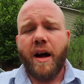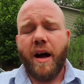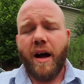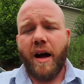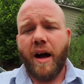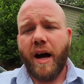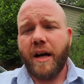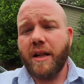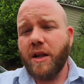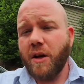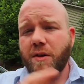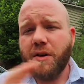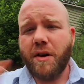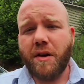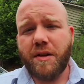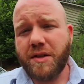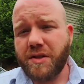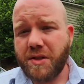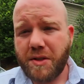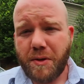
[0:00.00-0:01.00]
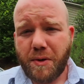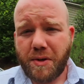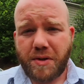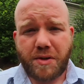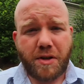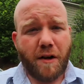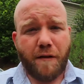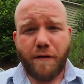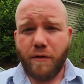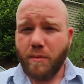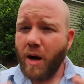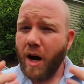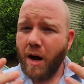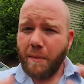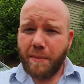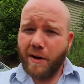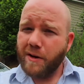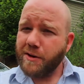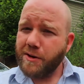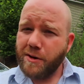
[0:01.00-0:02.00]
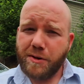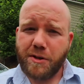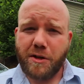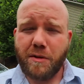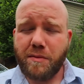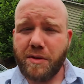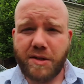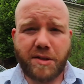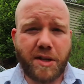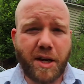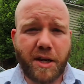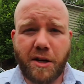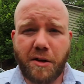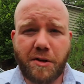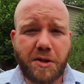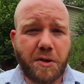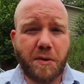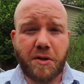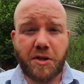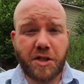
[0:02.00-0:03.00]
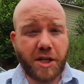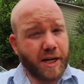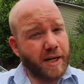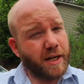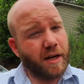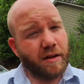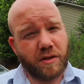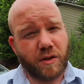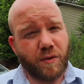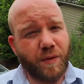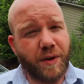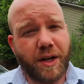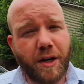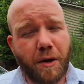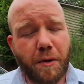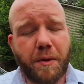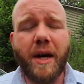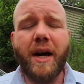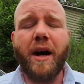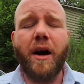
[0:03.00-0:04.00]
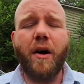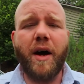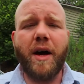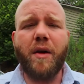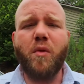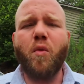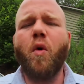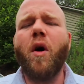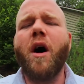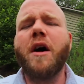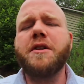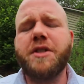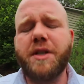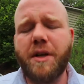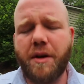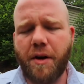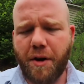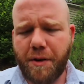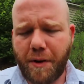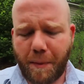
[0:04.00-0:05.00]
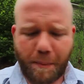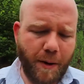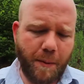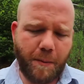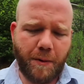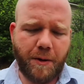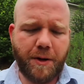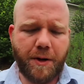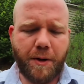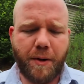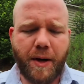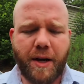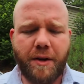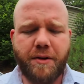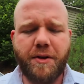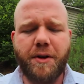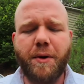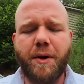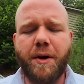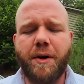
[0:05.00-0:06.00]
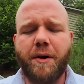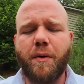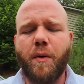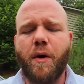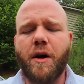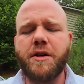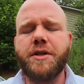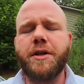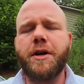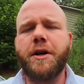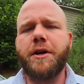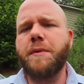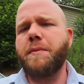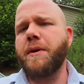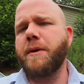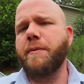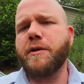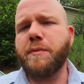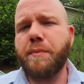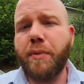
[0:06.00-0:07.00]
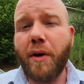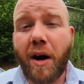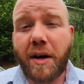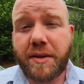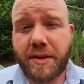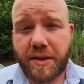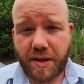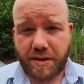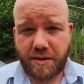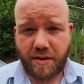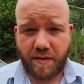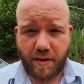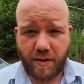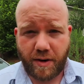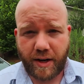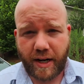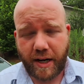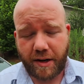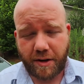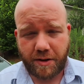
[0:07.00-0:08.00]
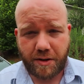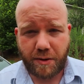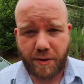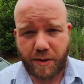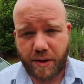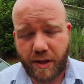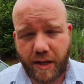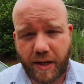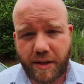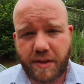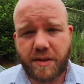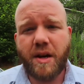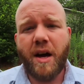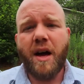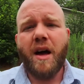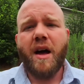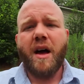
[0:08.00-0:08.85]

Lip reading: I learned all this newer stuff from hopping on YouTube, just like you're doing, checking out this video now and watching other people that knew how to do it, or watching other people's process of learning how to do things.